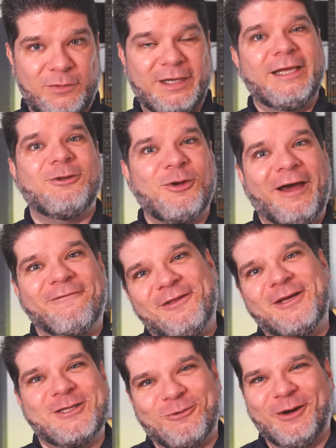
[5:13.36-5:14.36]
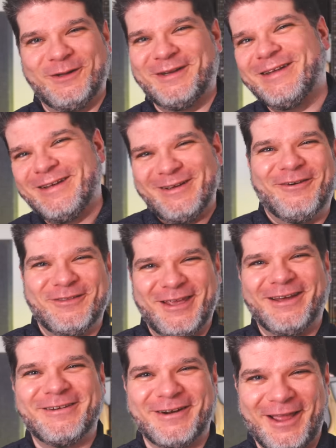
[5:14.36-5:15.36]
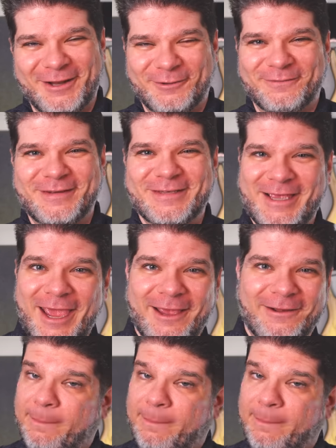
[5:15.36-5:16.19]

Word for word: we need to have this one on the other end of the scale.